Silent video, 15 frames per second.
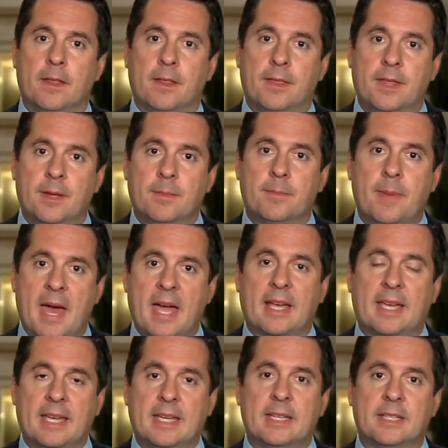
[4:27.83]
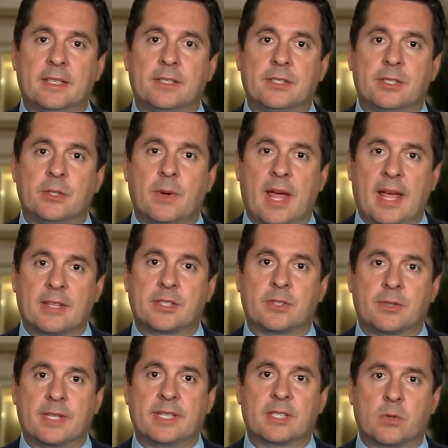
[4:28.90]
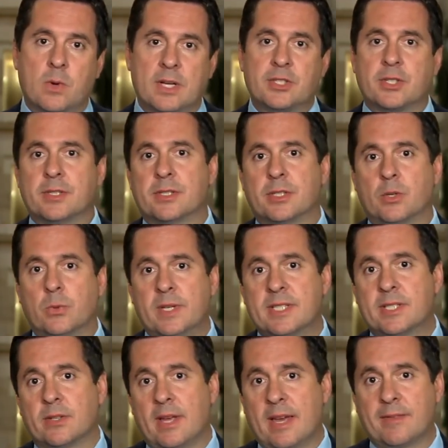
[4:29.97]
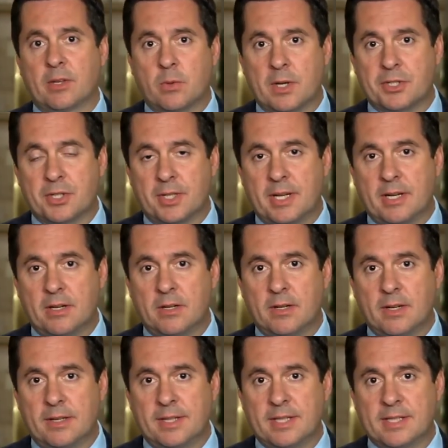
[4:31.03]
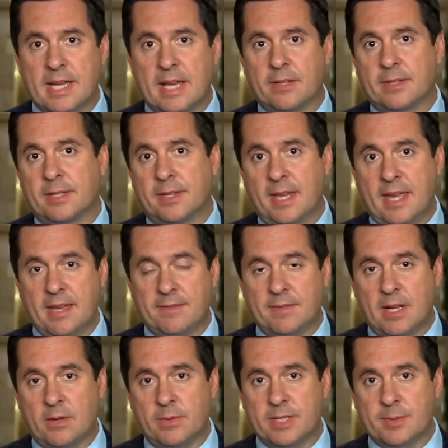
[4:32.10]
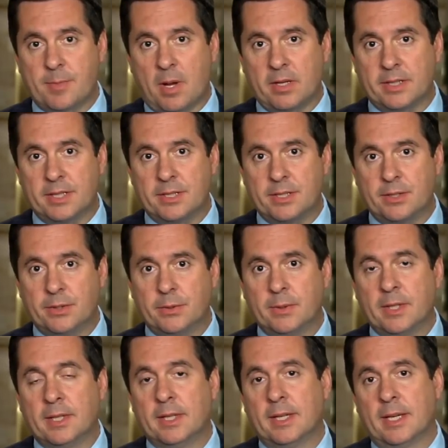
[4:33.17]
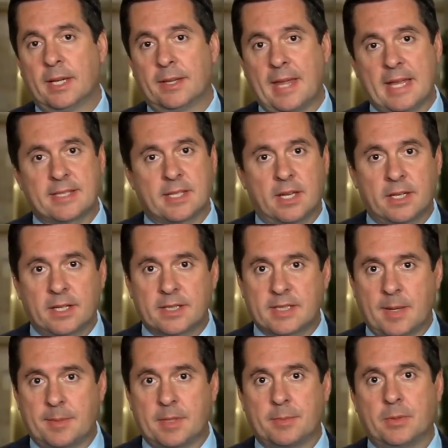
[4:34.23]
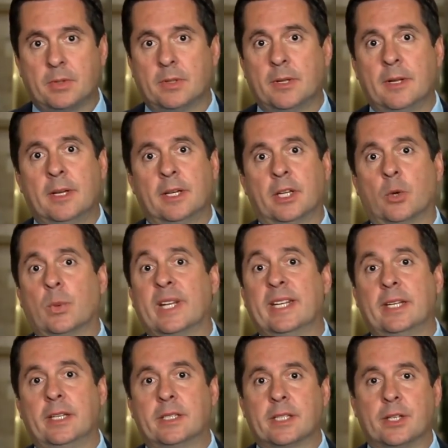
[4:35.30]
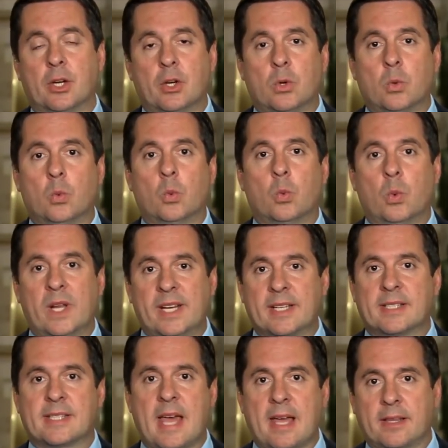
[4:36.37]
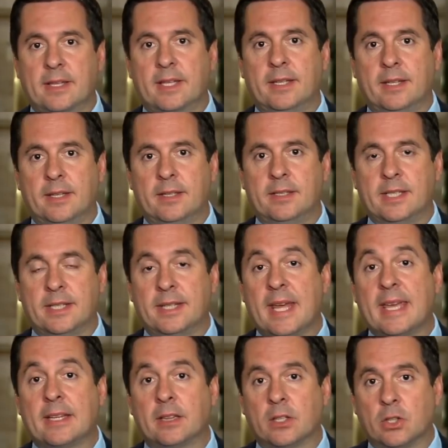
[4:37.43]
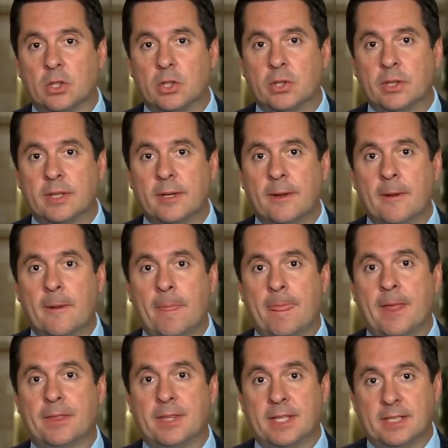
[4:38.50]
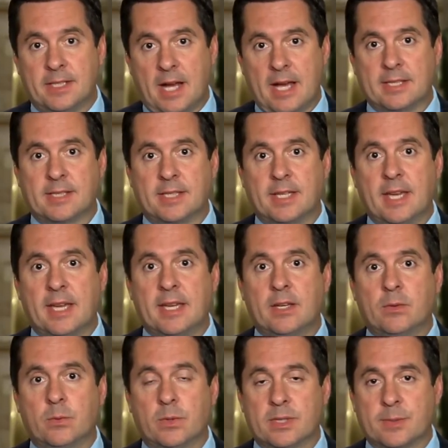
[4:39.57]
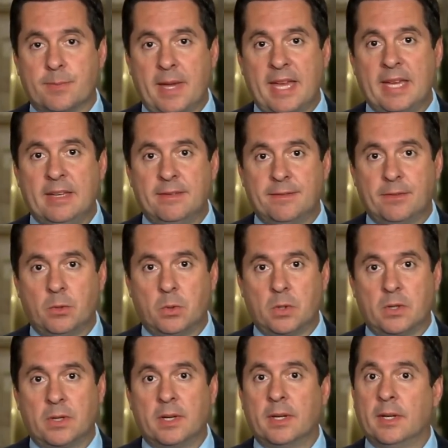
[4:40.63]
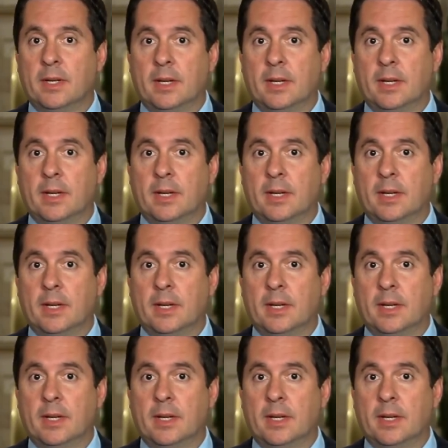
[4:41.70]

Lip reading: them back in to answer these questions. We still have a questionnaire that's out that they have not responded to. That's unacceptable. We needed to know when exactly did they learn that the dossier was paid for